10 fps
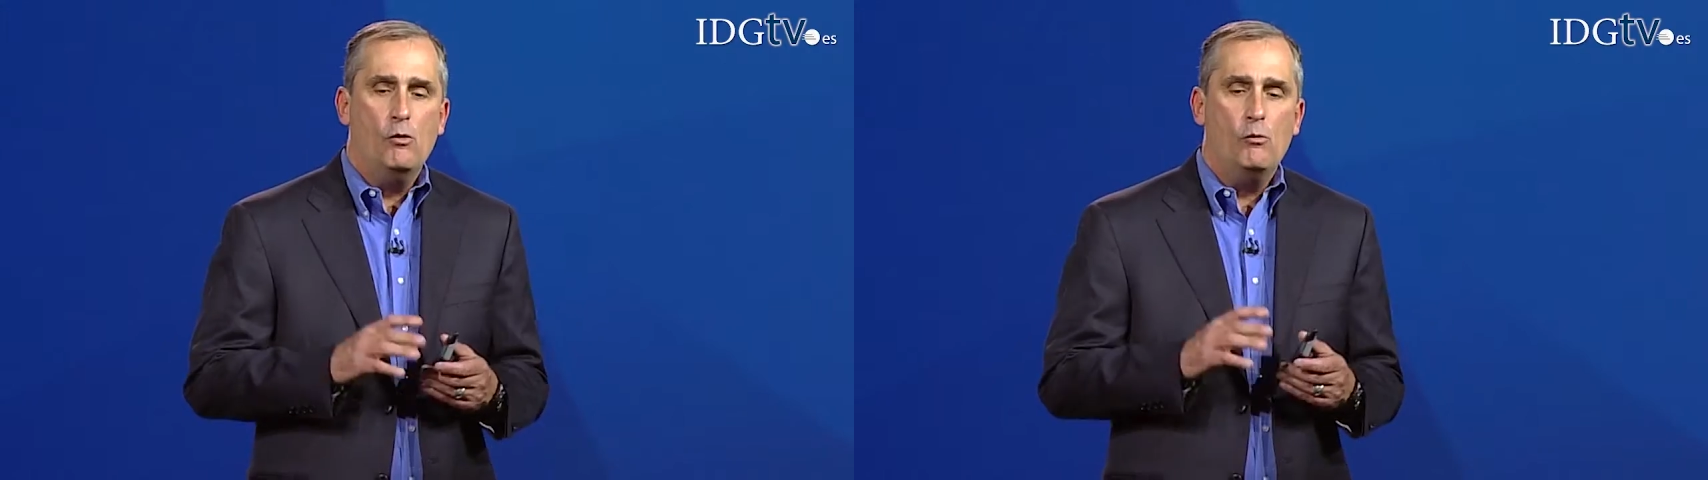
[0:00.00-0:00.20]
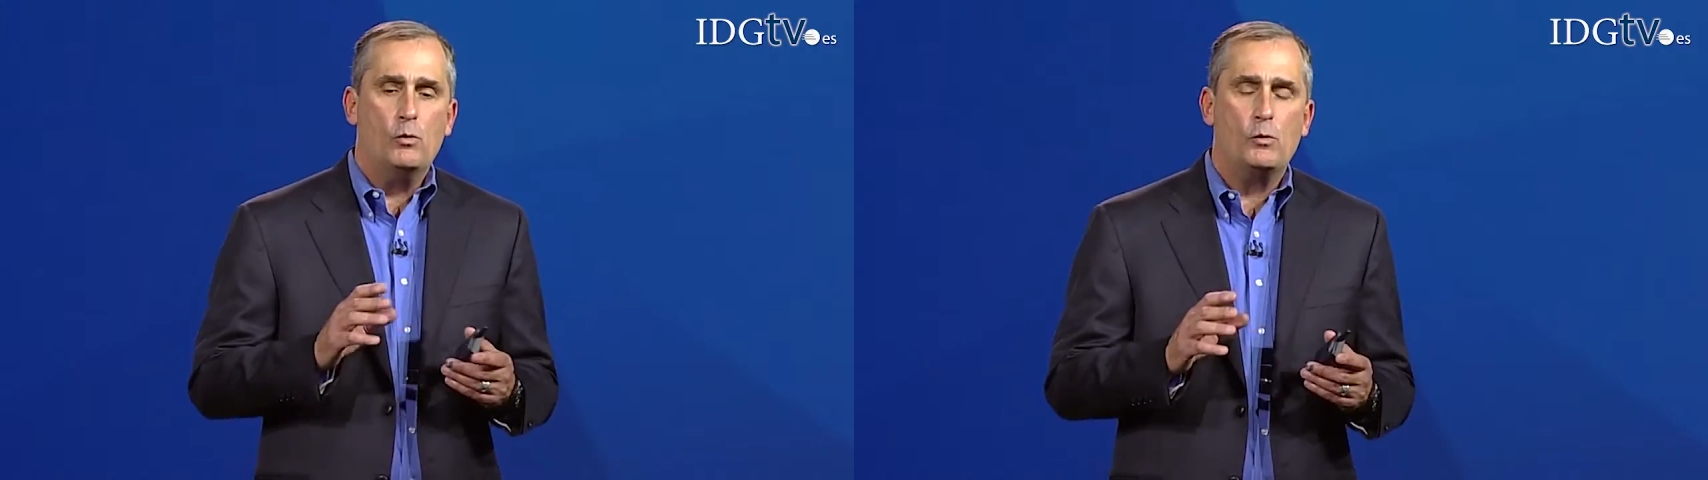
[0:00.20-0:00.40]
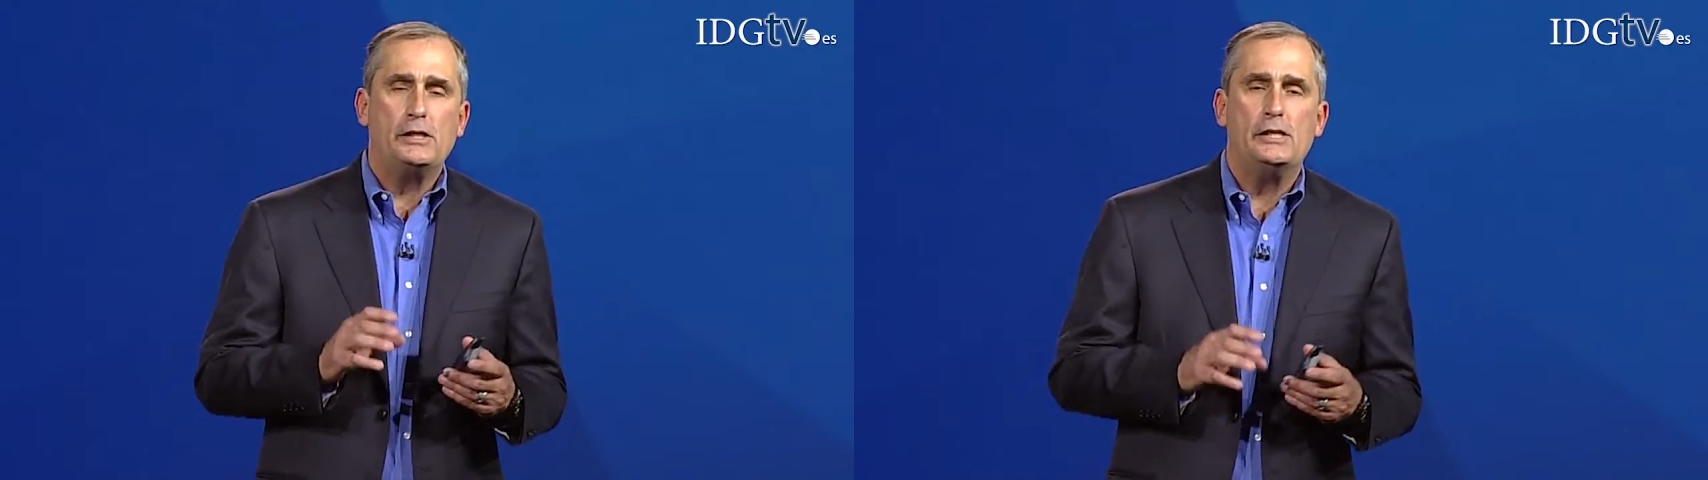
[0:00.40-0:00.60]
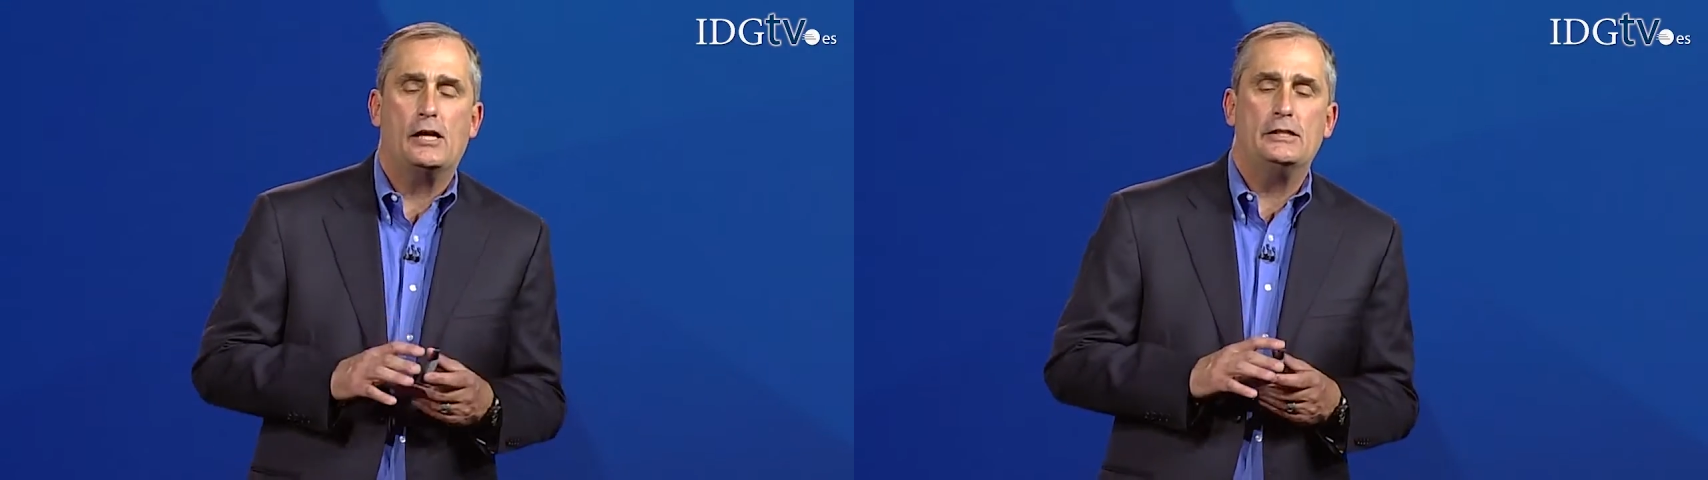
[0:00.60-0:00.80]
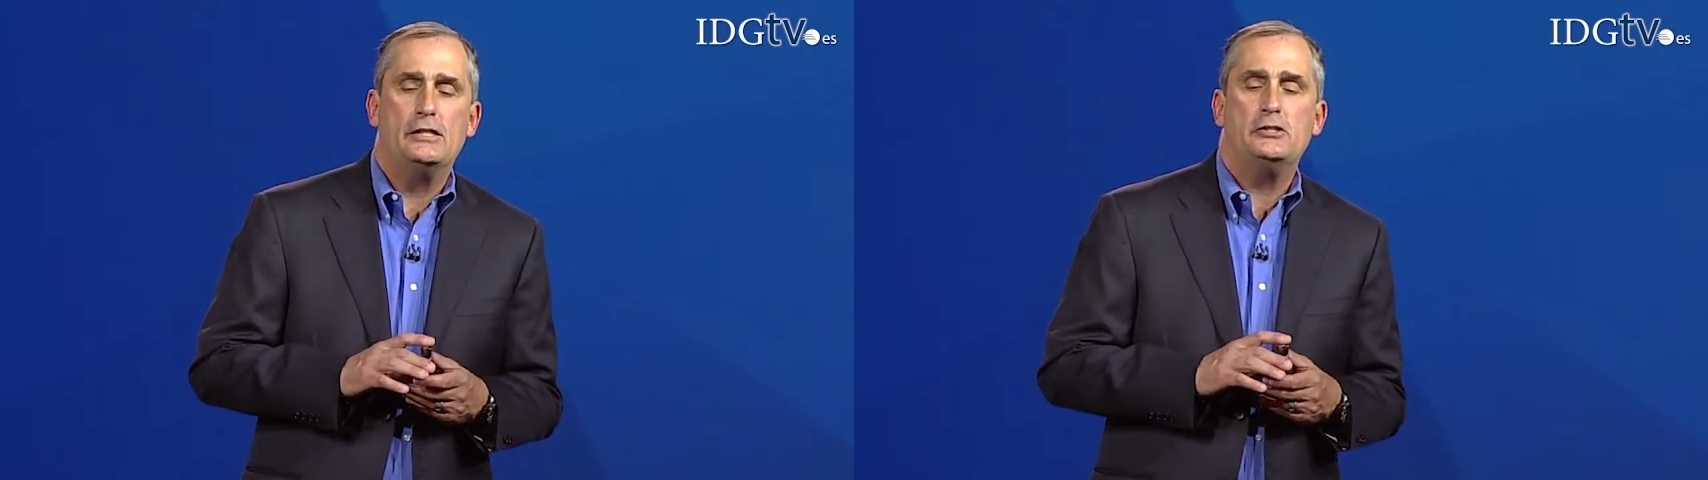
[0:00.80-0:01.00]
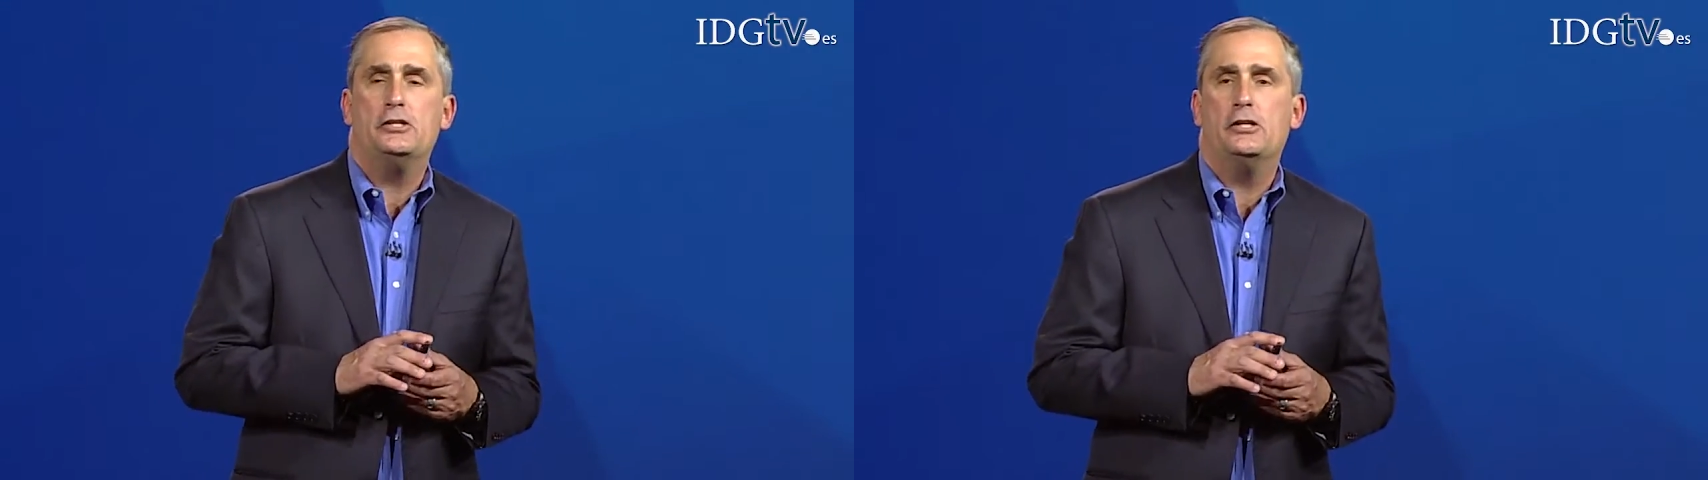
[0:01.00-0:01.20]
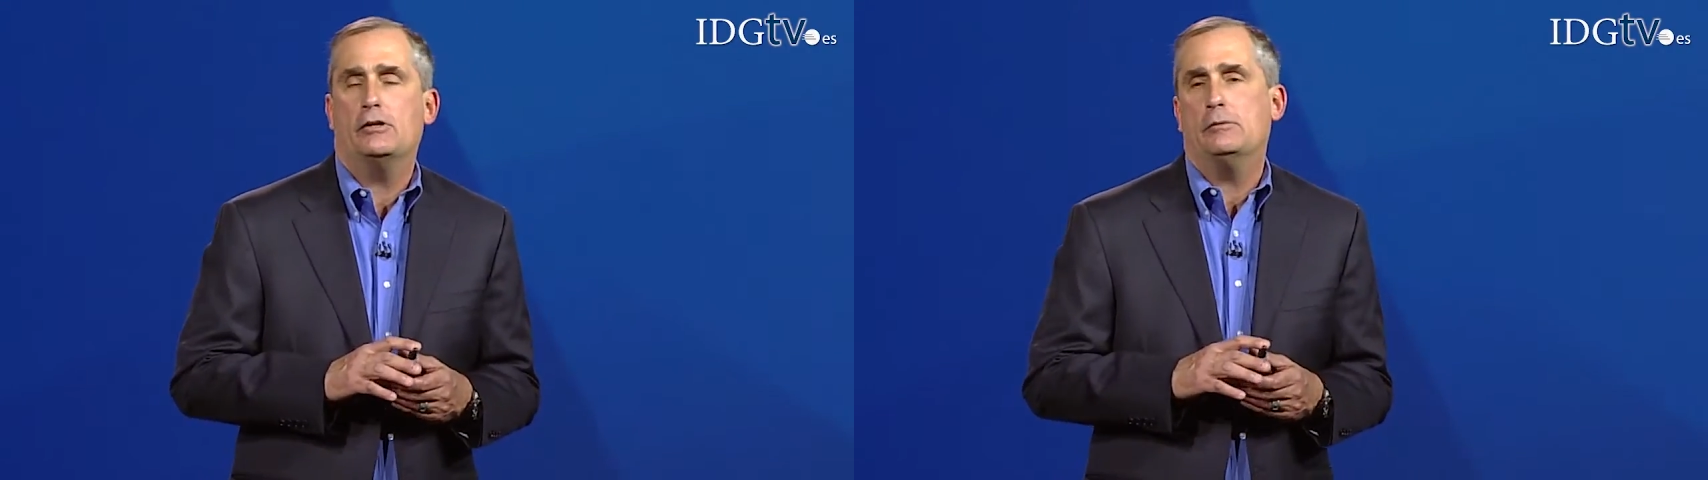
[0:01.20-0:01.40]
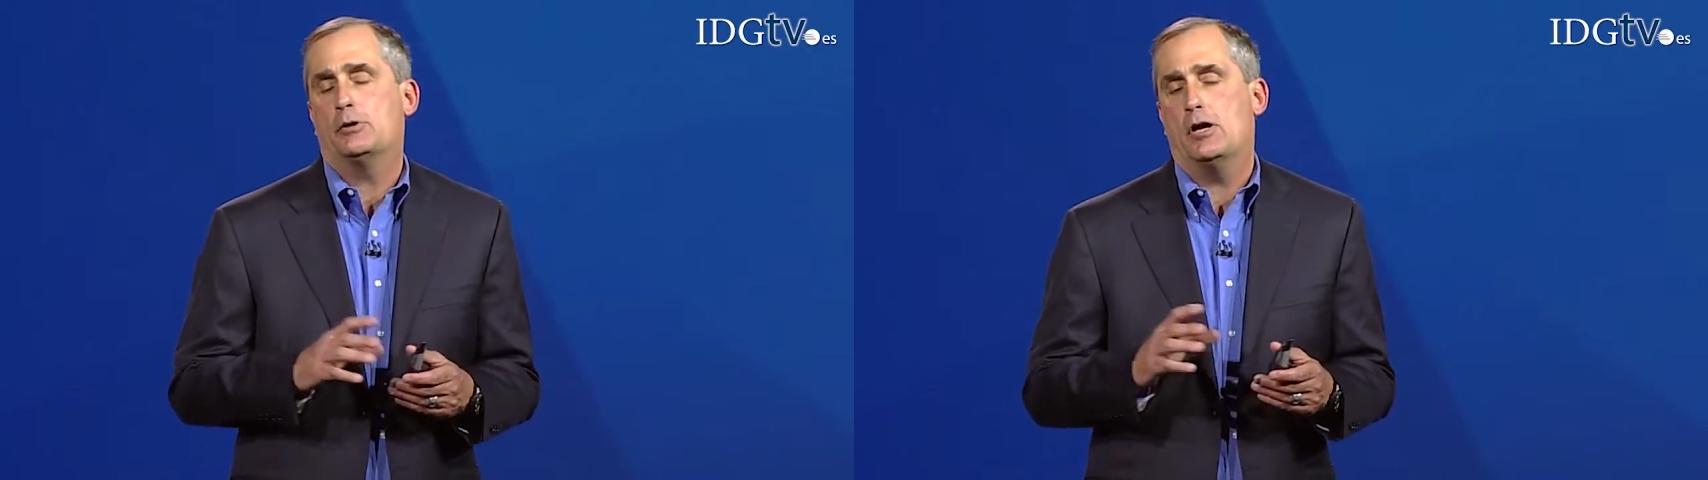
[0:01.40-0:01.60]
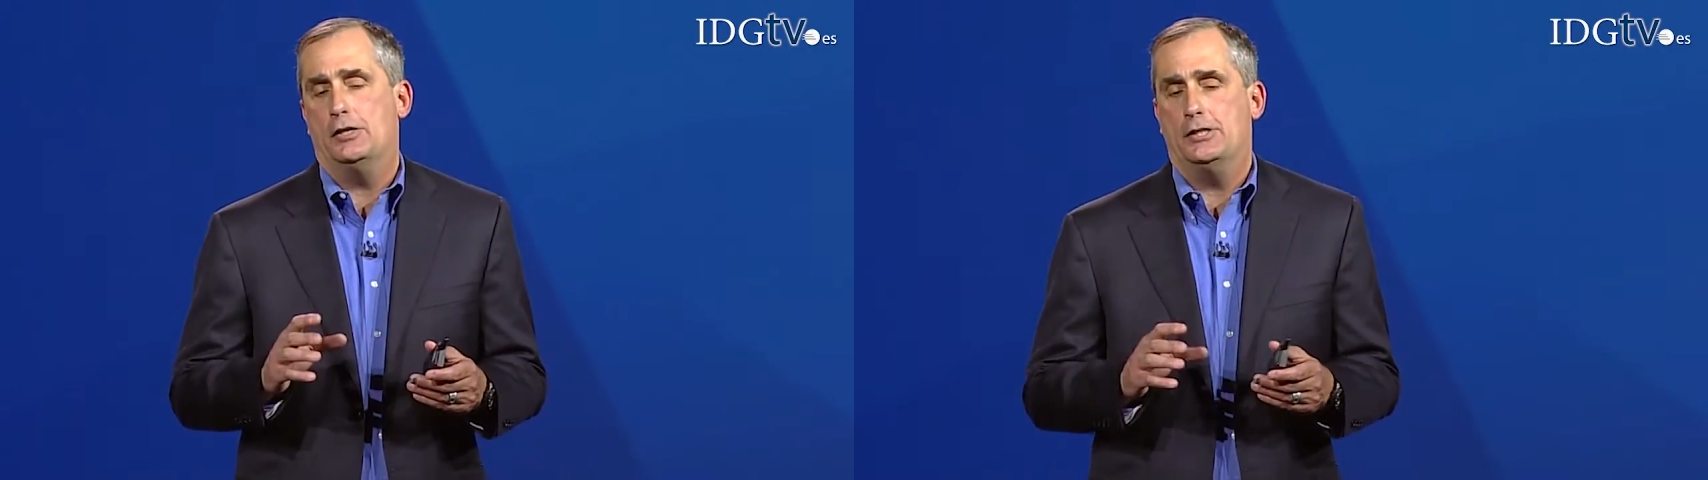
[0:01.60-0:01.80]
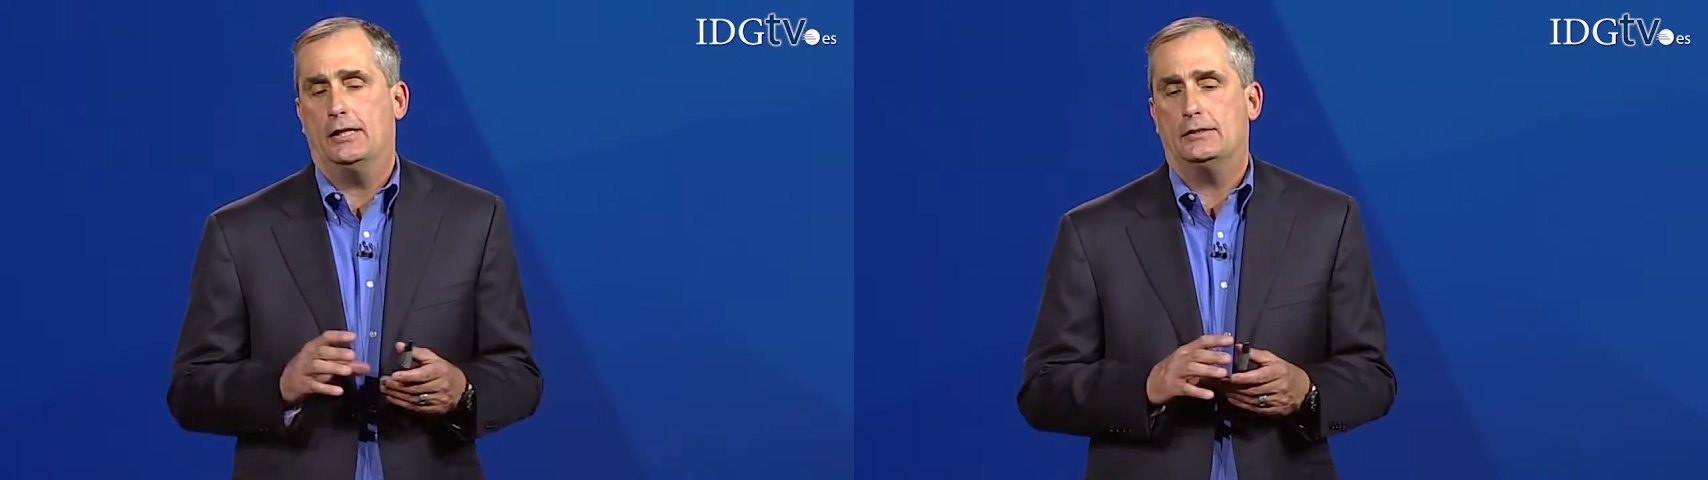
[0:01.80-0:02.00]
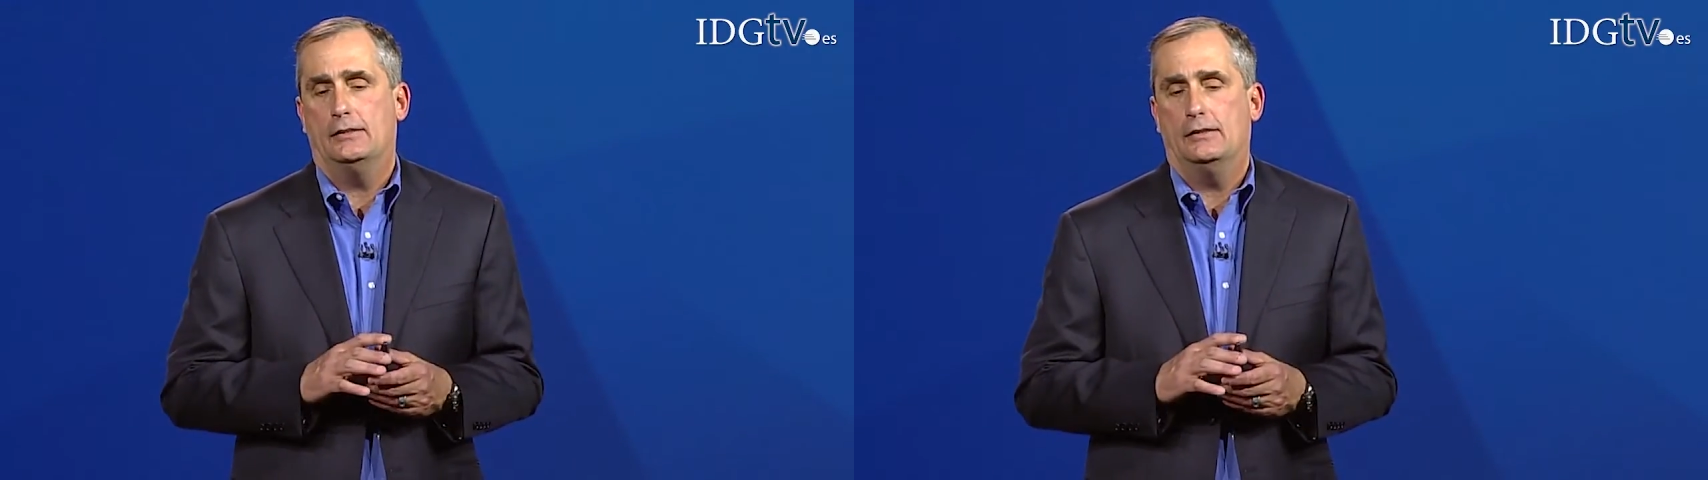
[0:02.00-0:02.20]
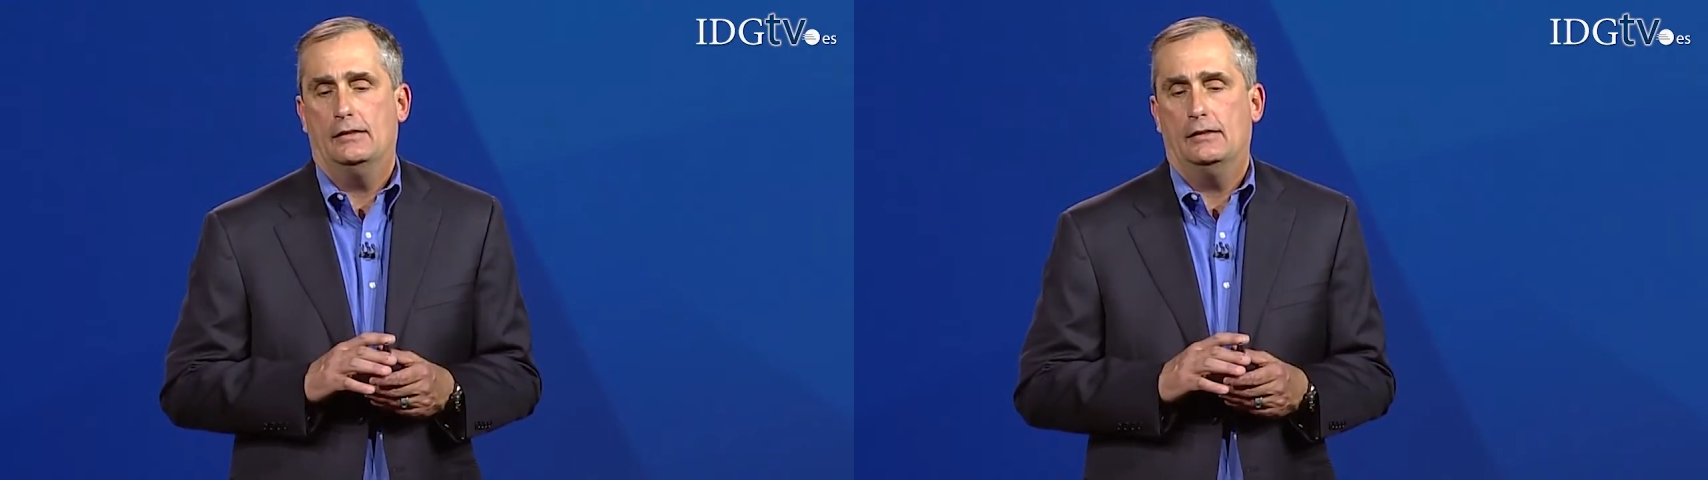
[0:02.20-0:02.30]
We're working on an engineering project